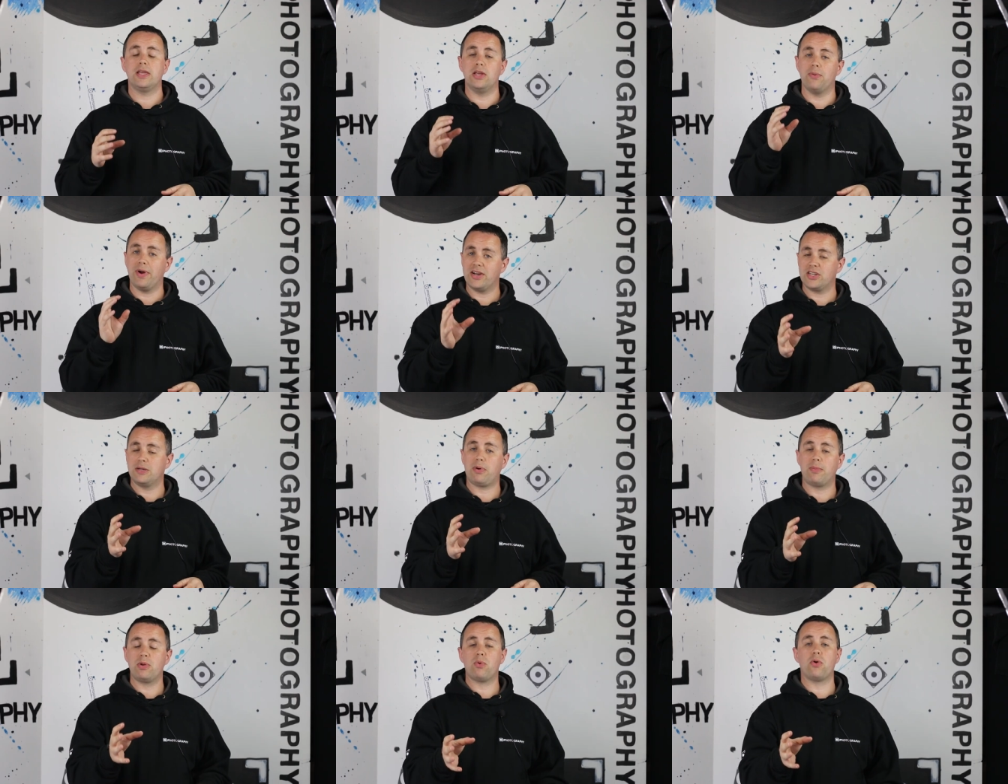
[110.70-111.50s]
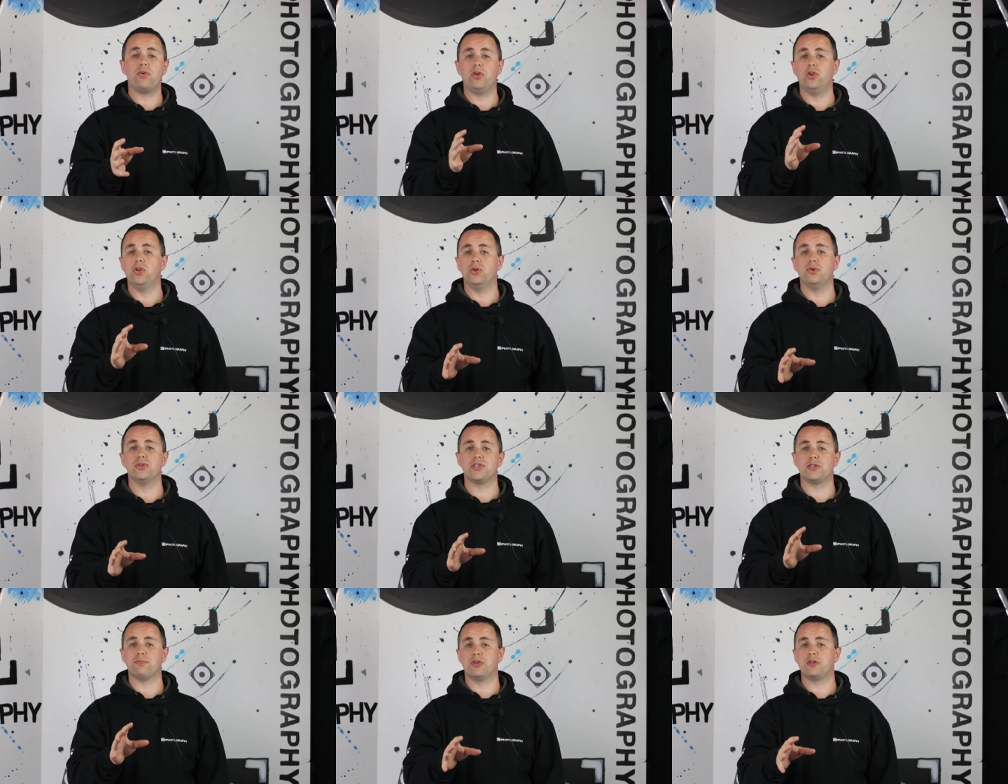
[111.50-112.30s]
you actually probably won't
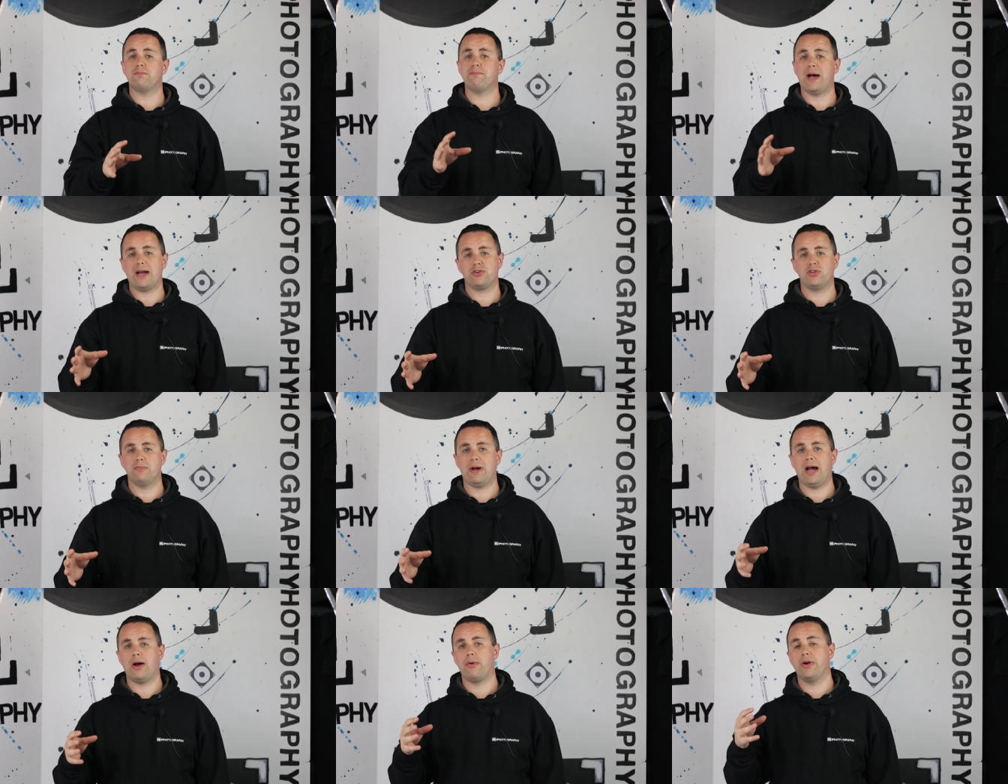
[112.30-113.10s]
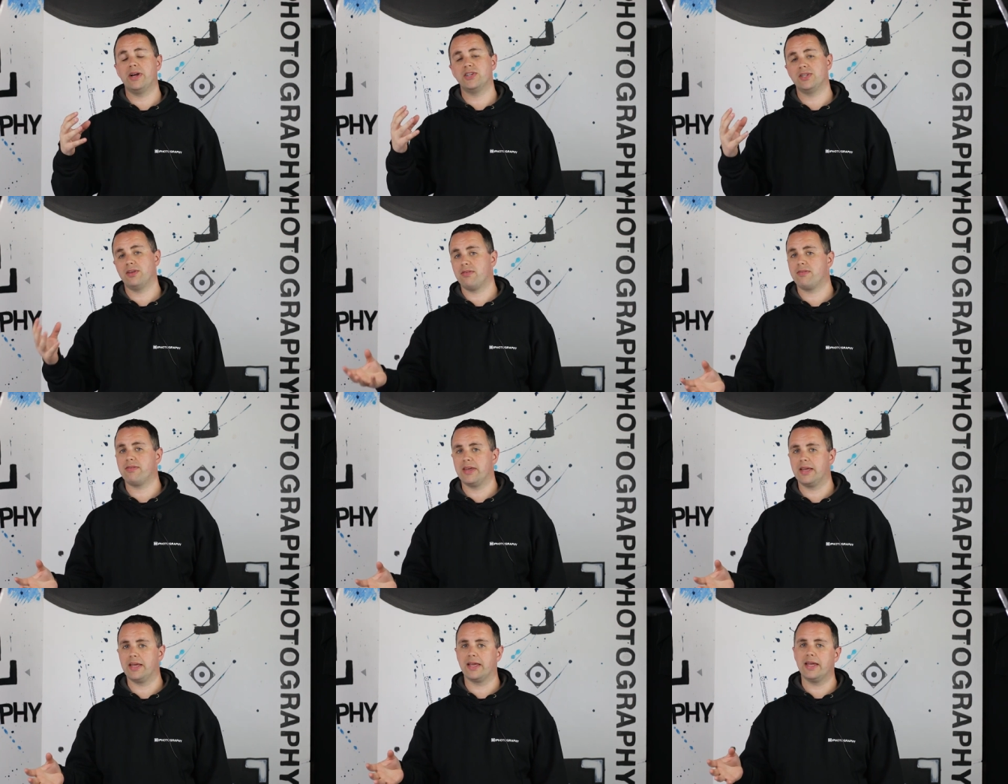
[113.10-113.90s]
lose as much battery power as you
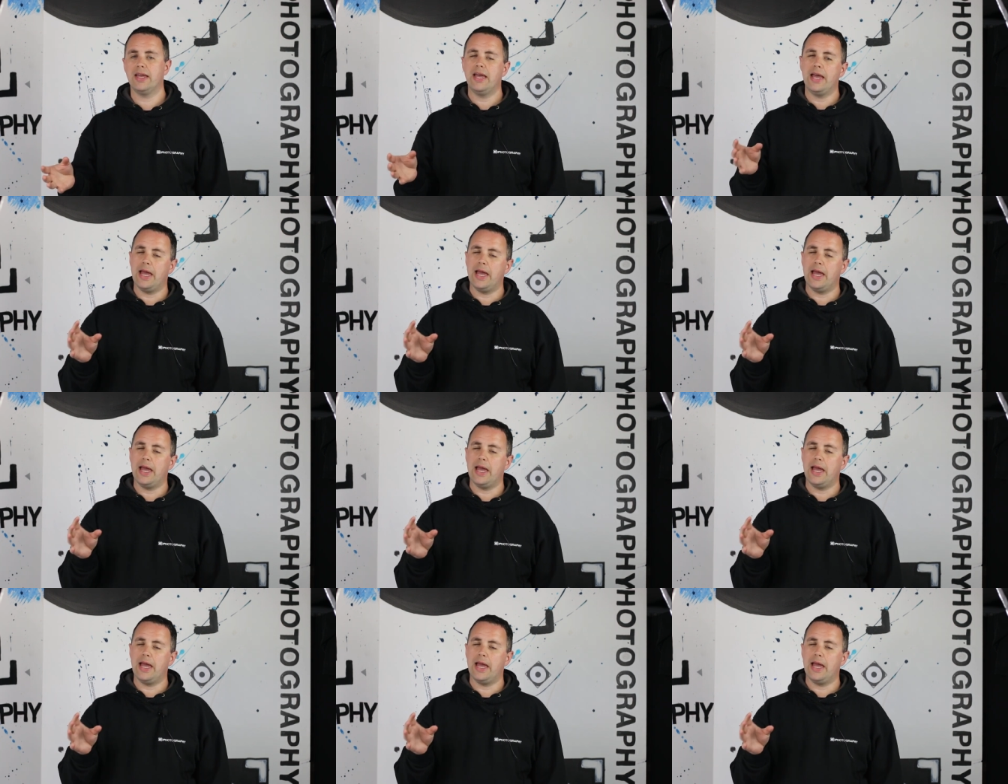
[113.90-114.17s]
think.